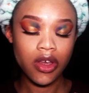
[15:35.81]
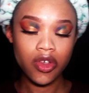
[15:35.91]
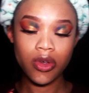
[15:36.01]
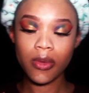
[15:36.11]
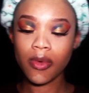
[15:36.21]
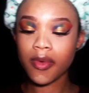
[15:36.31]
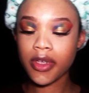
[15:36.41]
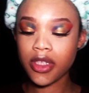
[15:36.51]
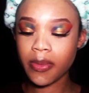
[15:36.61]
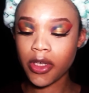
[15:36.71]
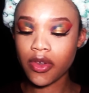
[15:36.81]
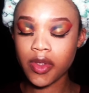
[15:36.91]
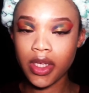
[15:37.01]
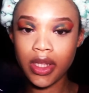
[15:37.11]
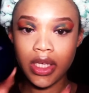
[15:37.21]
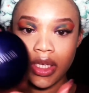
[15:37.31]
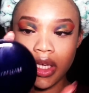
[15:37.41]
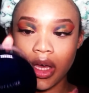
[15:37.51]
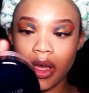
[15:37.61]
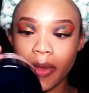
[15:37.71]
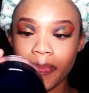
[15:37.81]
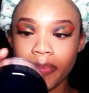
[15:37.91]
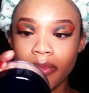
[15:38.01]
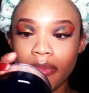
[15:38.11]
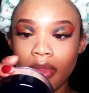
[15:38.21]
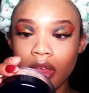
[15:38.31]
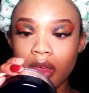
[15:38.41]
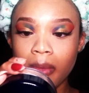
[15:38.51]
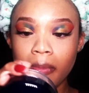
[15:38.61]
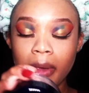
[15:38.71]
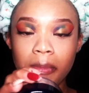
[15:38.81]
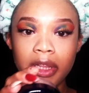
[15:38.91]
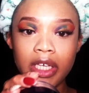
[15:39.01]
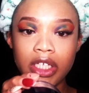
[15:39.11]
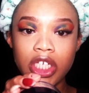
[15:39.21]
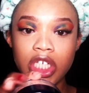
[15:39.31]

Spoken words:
So I'm going to be using the Maybelline